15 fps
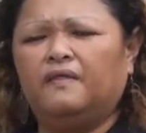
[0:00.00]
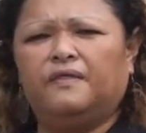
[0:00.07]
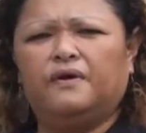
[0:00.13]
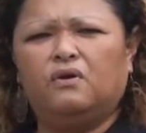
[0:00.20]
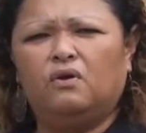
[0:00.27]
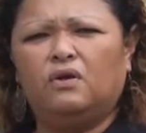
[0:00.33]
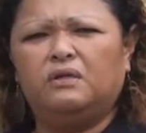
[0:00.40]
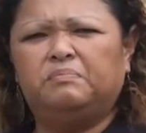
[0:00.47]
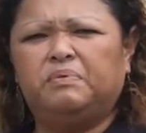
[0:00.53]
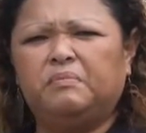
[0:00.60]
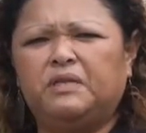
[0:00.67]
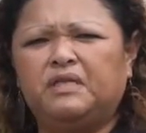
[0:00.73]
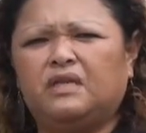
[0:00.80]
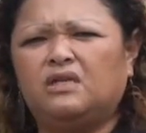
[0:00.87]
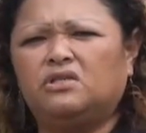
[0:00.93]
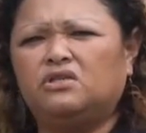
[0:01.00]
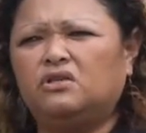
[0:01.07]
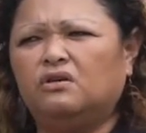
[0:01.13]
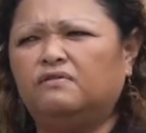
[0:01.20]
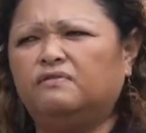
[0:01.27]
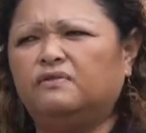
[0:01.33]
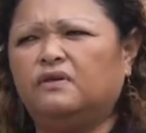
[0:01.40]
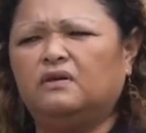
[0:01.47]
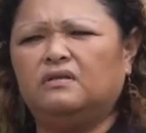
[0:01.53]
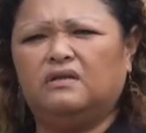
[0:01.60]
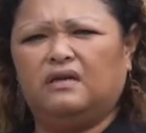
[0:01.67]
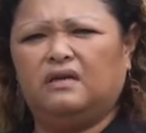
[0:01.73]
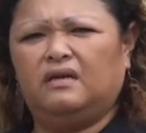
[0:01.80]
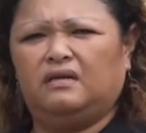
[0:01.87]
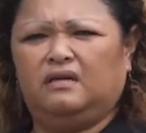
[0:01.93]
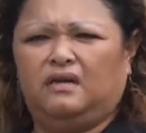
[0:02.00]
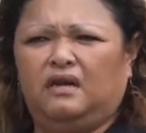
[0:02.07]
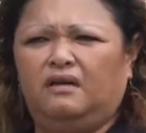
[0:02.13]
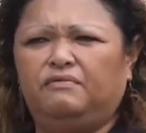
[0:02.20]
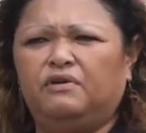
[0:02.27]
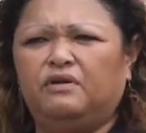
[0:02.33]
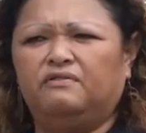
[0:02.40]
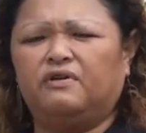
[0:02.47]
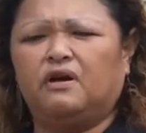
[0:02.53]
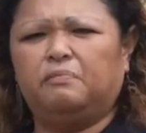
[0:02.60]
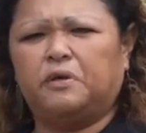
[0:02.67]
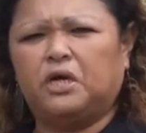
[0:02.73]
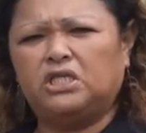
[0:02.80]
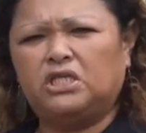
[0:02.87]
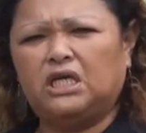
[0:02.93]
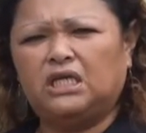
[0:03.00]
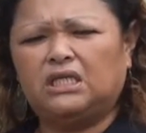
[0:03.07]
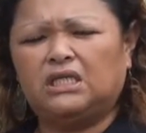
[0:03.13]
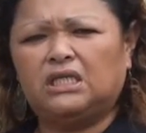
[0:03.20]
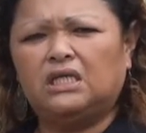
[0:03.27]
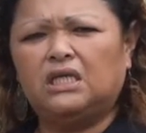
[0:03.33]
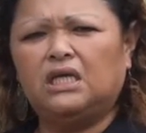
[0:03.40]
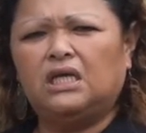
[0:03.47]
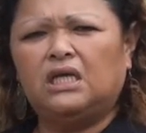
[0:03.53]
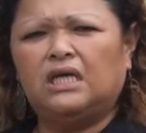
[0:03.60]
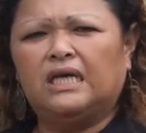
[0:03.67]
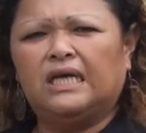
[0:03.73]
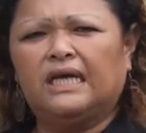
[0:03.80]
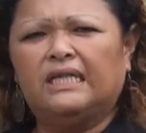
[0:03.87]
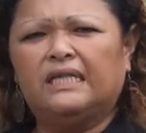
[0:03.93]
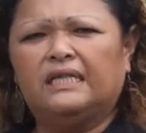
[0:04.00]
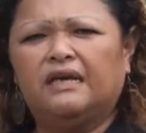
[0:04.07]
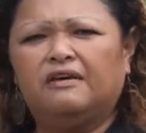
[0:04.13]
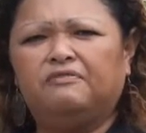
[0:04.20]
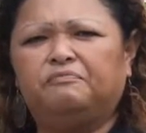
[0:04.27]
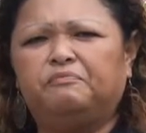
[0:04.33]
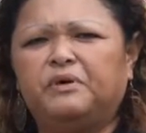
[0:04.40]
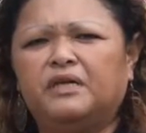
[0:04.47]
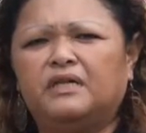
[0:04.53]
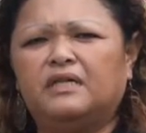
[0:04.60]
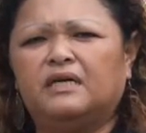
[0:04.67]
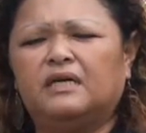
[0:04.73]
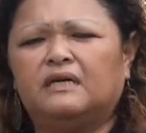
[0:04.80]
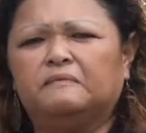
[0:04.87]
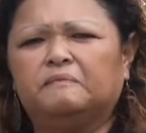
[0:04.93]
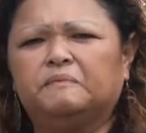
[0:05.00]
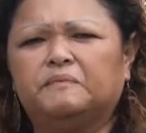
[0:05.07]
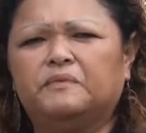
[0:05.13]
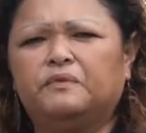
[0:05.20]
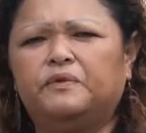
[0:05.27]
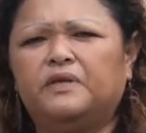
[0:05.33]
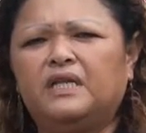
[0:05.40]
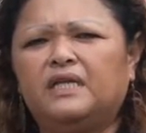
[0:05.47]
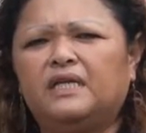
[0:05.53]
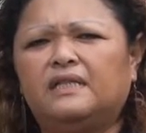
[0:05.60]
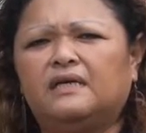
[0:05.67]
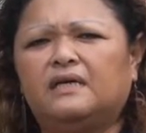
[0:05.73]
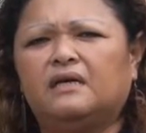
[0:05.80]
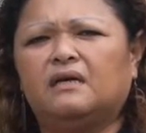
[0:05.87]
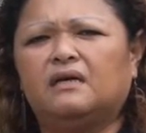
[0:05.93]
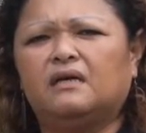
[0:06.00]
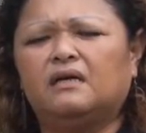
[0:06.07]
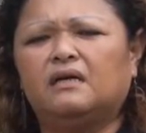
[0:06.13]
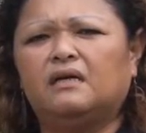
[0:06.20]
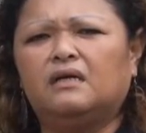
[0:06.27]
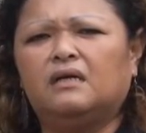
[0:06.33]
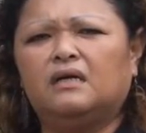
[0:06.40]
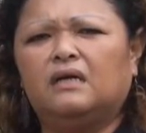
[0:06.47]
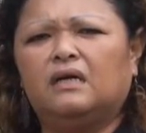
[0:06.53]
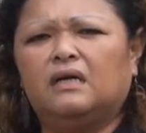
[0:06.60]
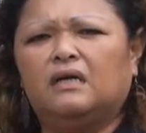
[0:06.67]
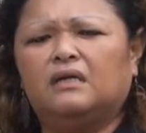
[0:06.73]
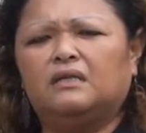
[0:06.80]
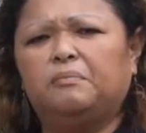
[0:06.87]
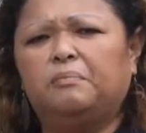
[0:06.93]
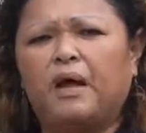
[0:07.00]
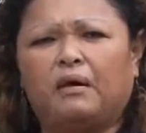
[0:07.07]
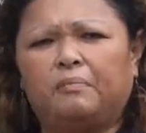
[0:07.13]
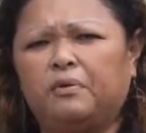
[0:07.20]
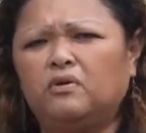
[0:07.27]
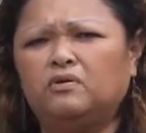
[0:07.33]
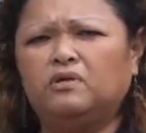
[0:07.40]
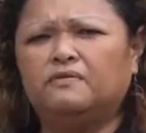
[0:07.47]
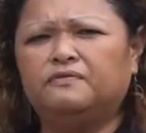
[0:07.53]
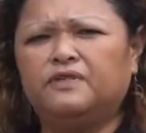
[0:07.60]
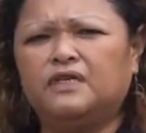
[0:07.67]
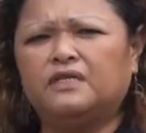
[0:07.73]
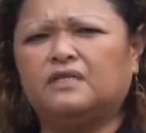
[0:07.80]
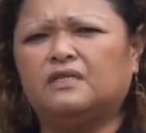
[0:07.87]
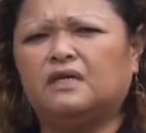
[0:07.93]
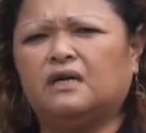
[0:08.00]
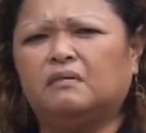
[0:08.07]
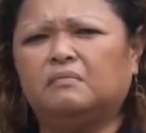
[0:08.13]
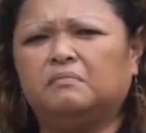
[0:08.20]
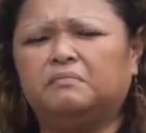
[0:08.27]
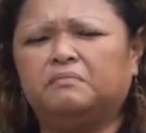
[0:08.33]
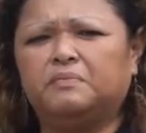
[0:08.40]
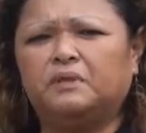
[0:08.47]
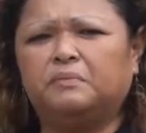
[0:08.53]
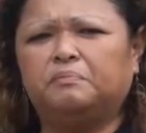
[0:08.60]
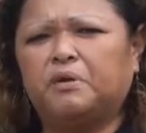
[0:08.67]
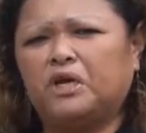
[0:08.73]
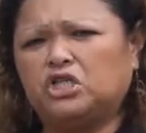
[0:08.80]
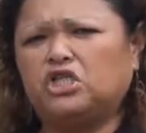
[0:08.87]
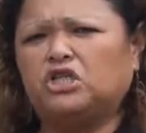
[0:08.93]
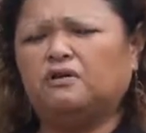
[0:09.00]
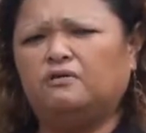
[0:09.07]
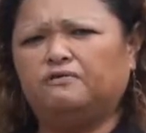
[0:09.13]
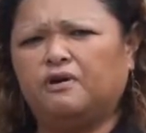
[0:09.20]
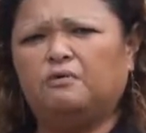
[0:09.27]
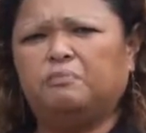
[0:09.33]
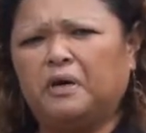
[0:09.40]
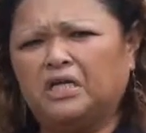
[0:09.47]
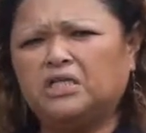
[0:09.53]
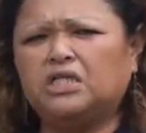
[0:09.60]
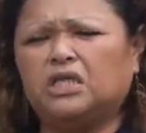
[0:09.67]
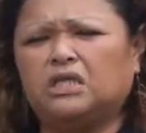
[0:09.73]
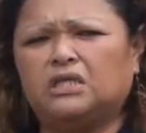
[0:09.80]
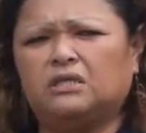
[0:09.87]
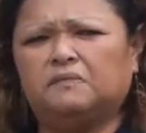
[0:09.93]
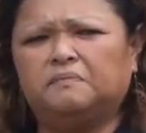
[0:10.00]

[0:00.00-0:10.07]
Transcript: the whole implementation of every one of our project, and they've been um, really the the backbone of this um, project of our project.